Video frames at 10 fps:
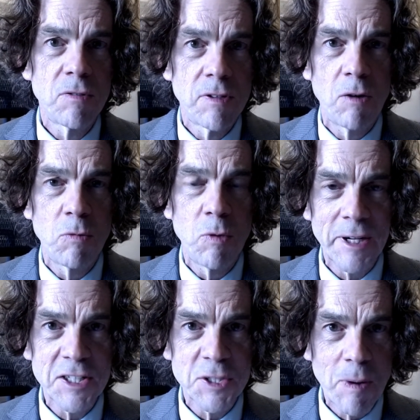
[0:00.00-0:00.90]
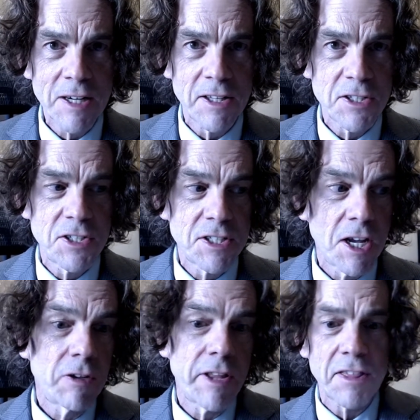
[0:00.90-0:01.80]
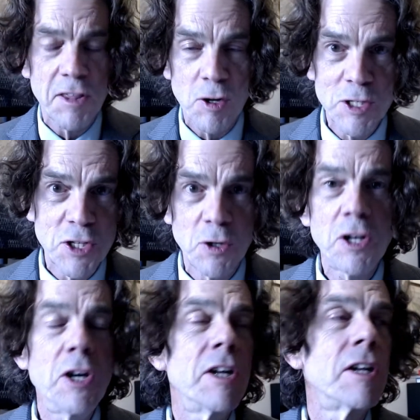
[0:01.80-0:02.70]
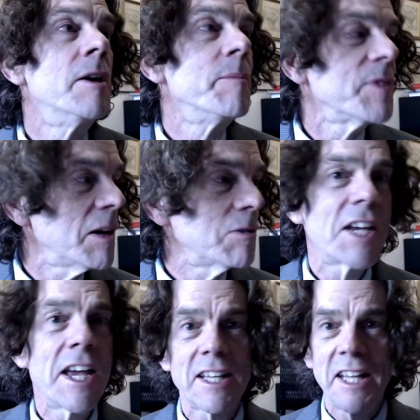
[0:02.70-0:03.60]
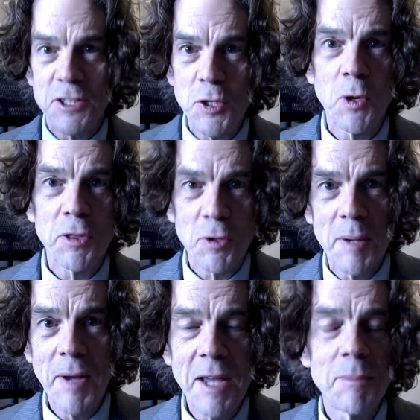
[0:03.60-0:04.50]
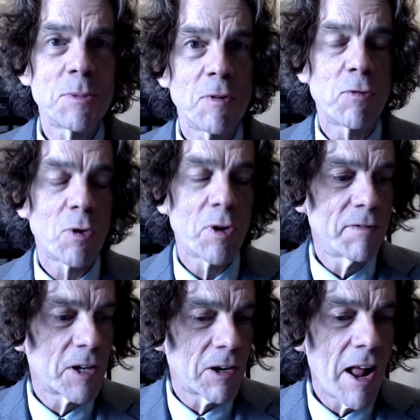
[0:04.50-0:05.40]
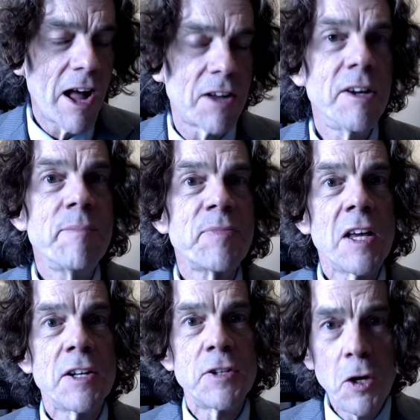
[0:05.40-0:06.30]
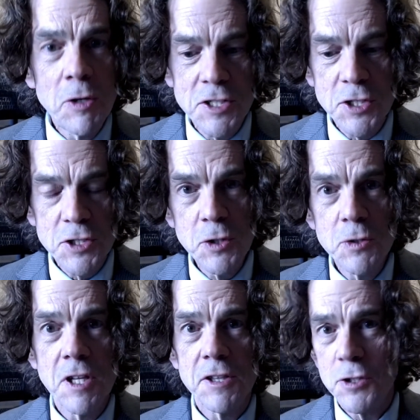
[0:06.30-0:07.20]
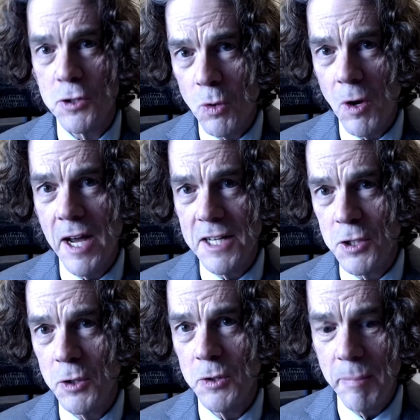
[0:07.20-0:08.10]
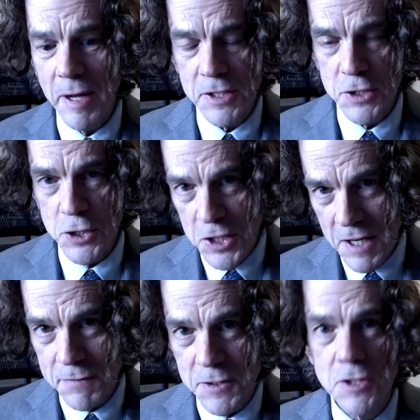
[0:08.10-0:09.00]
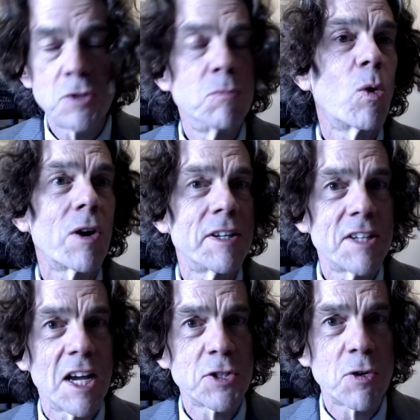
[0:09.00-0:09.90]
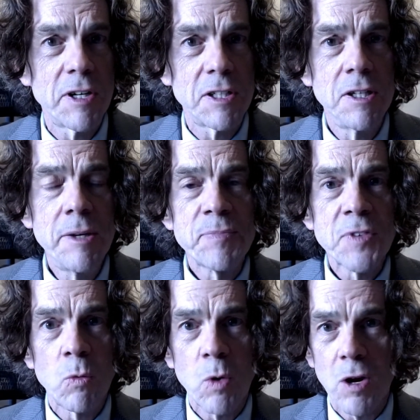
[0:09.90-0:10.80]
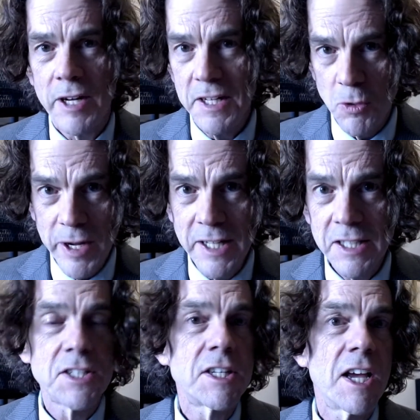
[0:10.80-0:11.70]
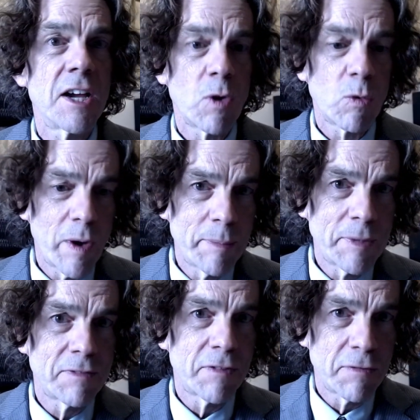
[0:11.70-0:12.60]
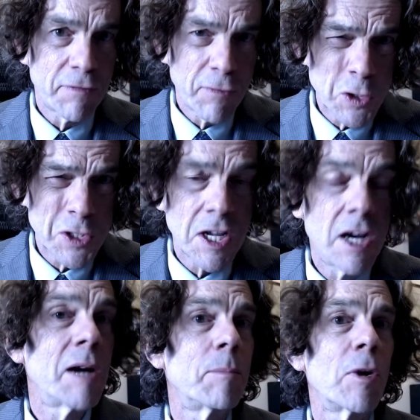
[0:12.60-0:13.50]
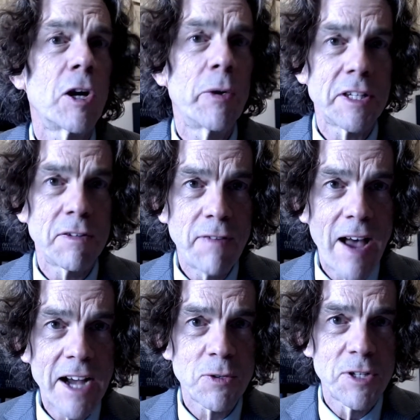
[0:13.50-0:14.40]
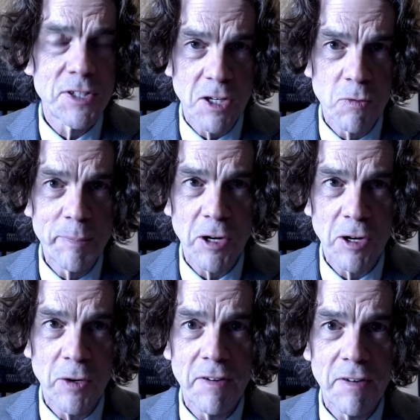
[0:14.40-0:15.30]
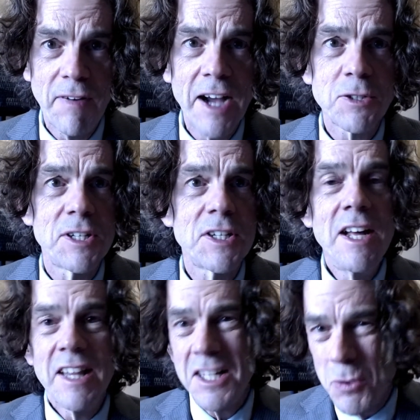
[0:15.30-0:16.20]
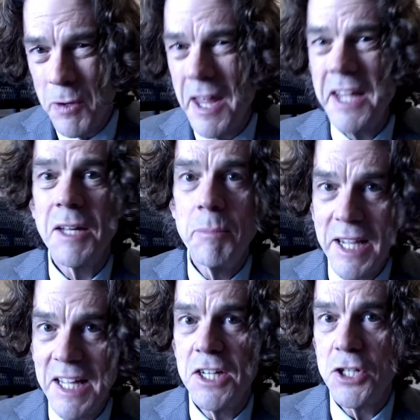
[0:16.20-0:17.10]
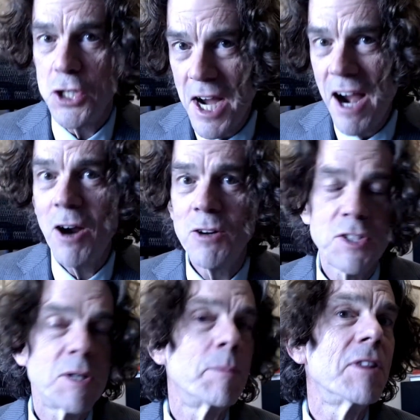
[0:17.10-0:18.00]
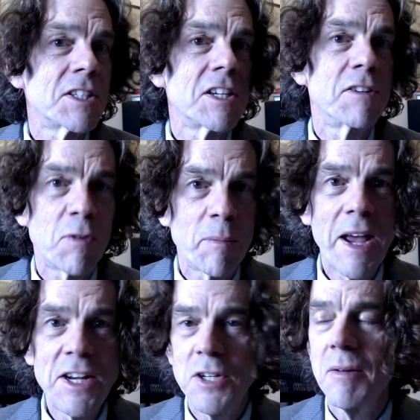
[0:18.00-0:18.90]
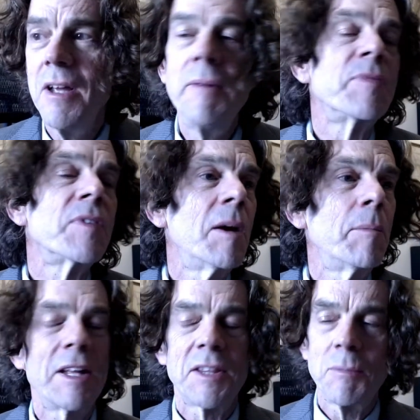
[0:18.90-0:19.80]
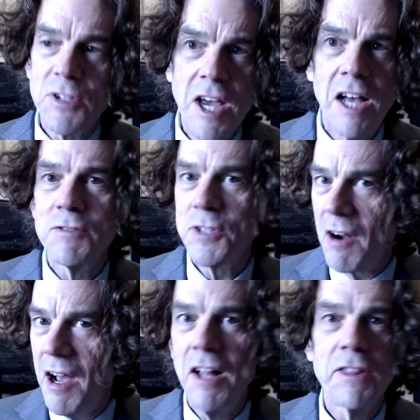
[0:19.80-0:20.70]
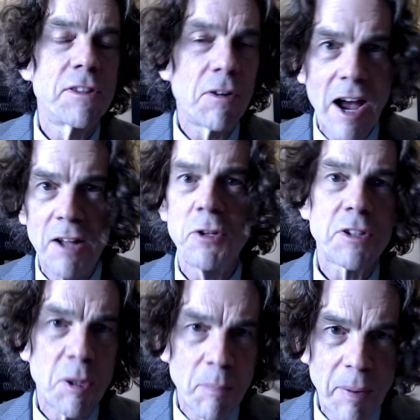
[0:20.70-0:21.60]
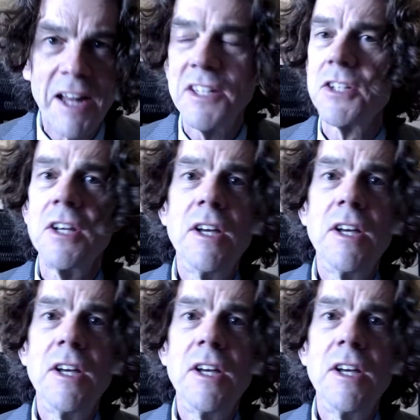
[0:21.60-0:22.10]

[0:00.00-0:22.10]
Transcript: a woman gets pregnant that she'd say, oh, that theory's no good. It would take like 2 or 3 babies before you figure it out. Notice, too, that the story I told about the shift to more industrial work in New England, say, where women for the first time are going to factories, young women are going to factories, that's where they can begin to share some of this information about themselves, their health, their outlook, their bodies,